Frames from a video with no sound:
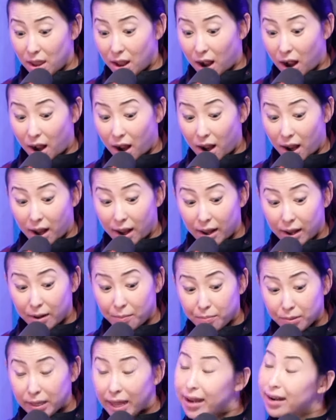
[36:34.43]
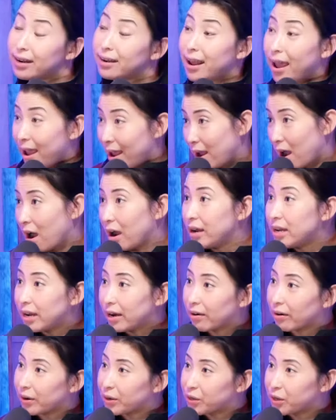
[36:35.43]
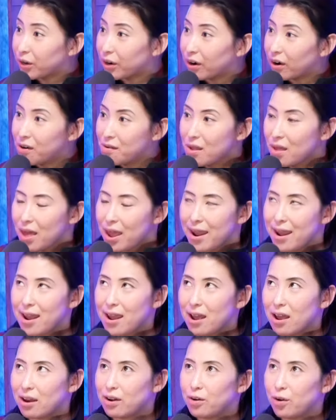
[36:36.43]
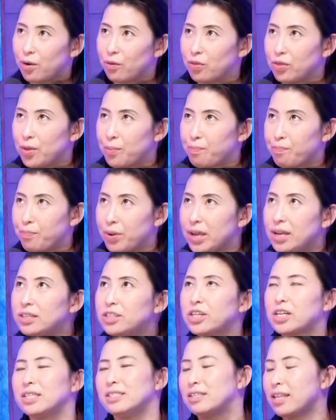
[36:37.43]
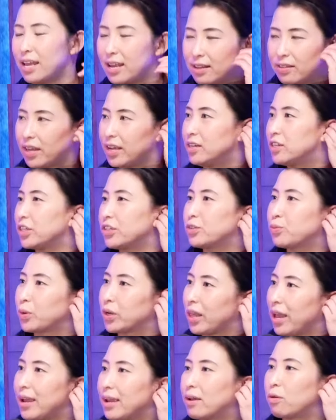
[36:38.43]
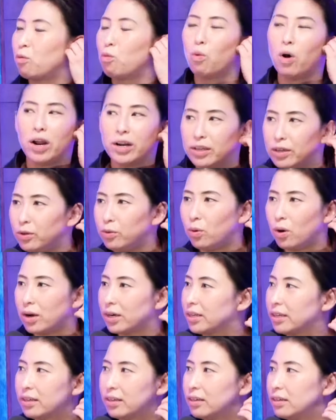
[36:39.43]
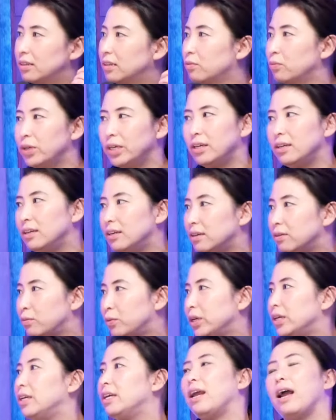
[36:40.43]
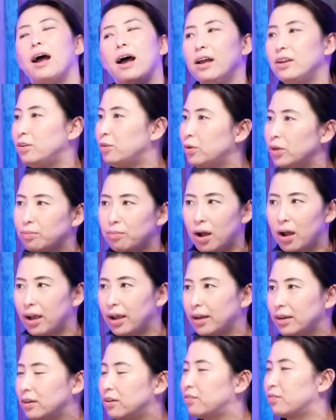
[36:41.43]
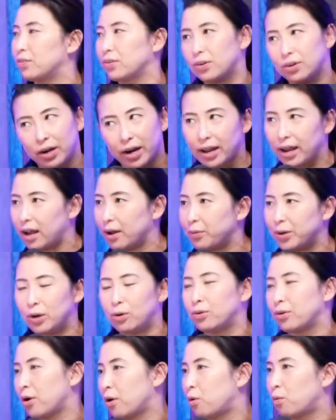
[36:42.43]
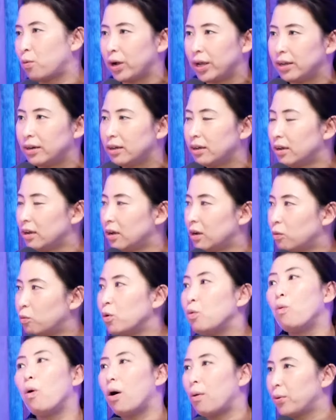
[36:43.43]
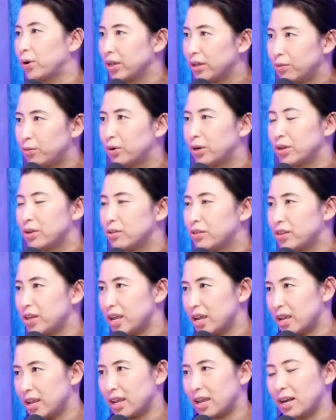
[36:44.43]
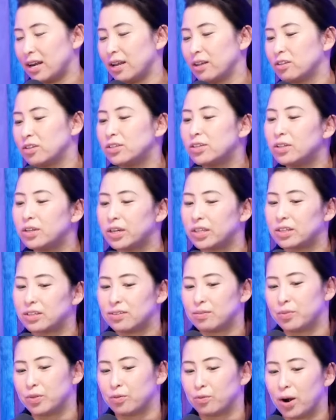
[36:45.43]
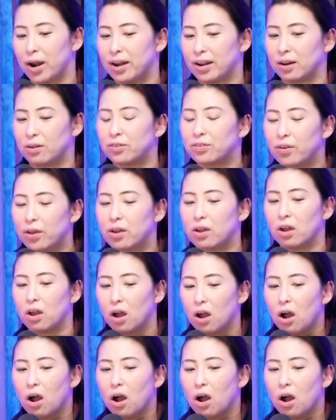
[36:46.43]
I played an AI character, and the pitch, because they just were like, what do you want to, we had you in mind for AI, we don't know what we want, what do you think? And I took a look at some of the writing, and I was like,